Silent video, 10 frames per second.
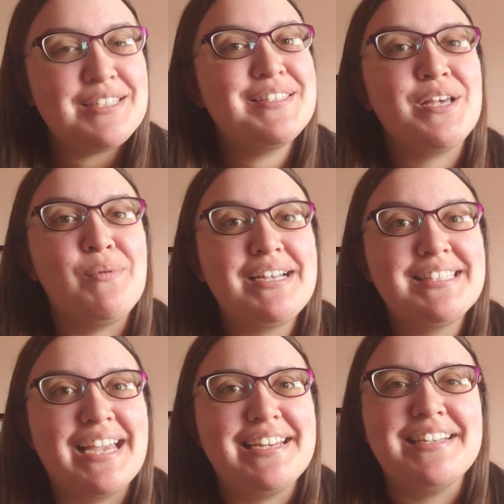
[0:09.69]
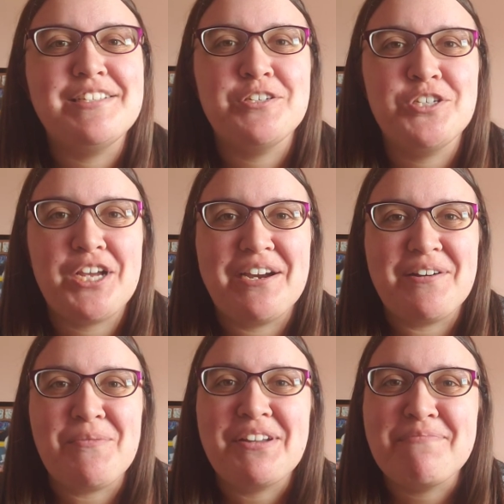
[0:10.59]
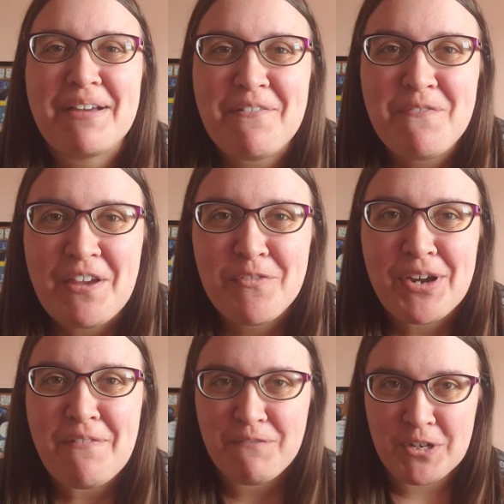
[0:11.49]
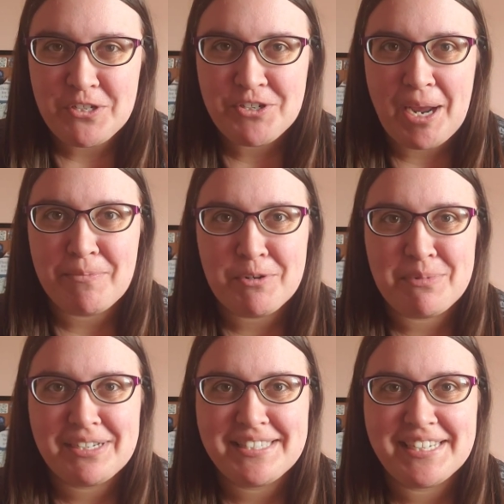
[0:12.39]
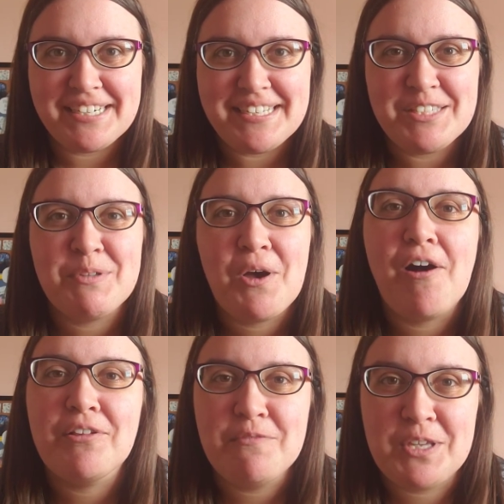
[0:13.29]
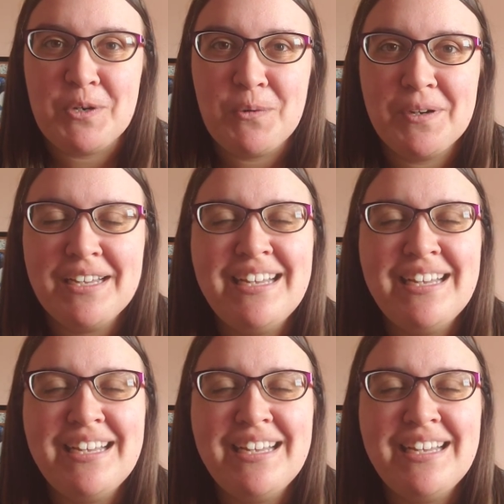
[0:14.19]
So excited to share one of my favorite first chapter book series with all of you.